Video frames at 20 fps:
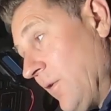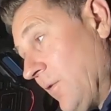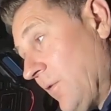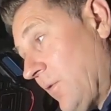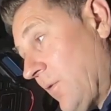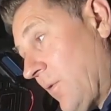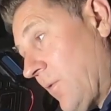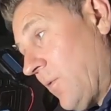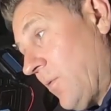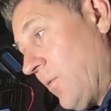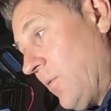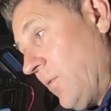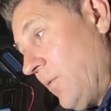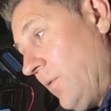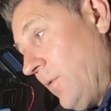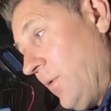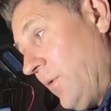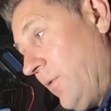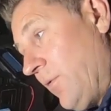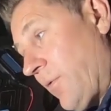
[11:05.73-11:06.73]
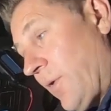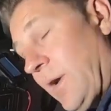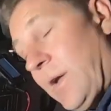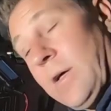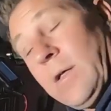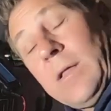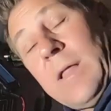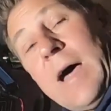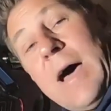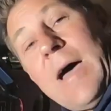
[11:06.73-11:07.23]
so you
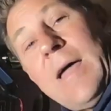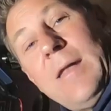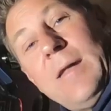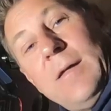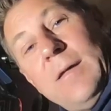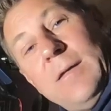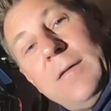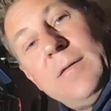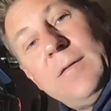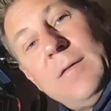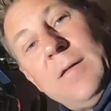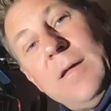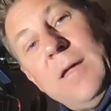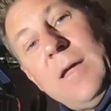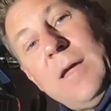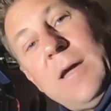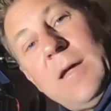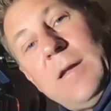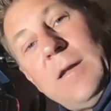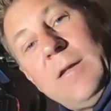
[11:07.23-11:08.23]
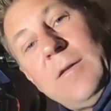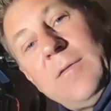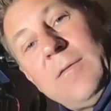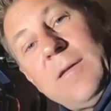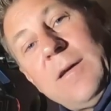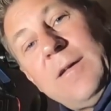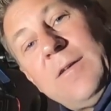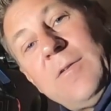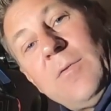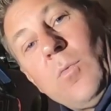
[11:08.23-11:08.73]
drink a lot and it's
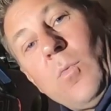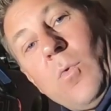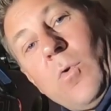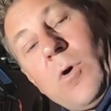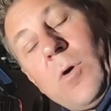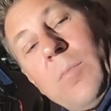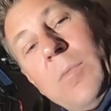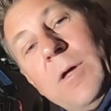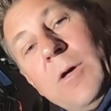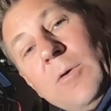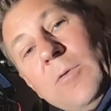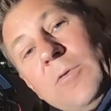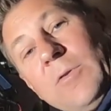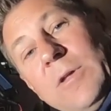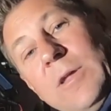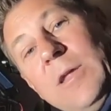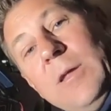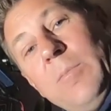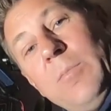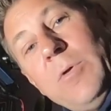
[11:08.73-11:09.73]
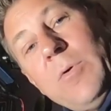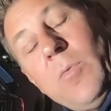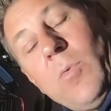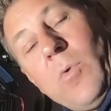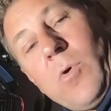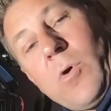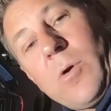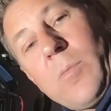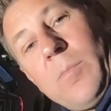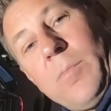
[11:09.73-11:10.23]
nice and warm, helps keep you
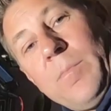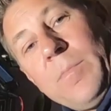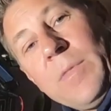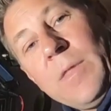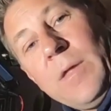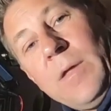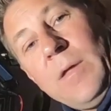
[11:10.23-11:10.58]
warm.